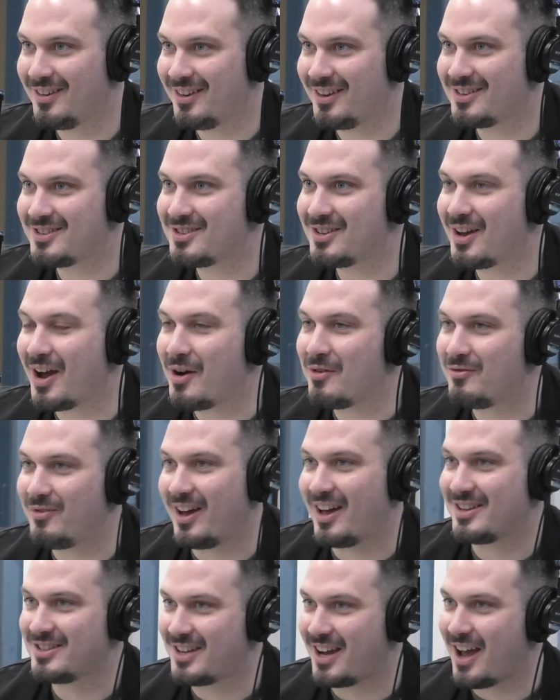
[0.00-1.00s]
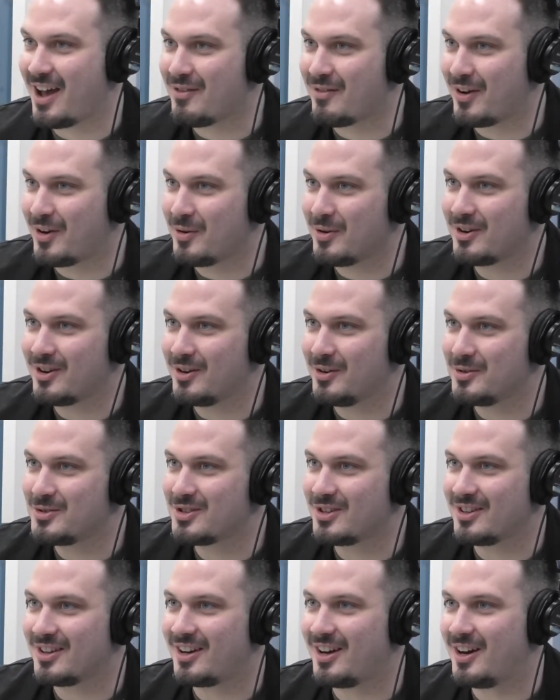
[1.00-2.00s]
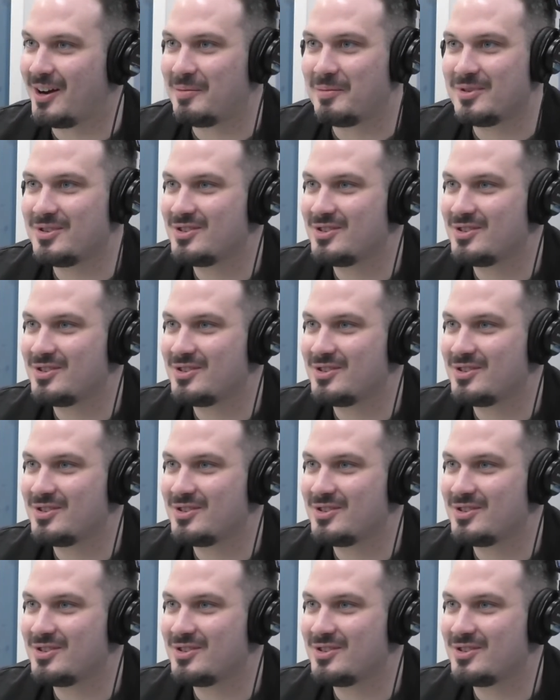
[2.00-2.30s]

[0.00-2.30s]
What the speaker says: That's how fast a half hour goes on the Commons.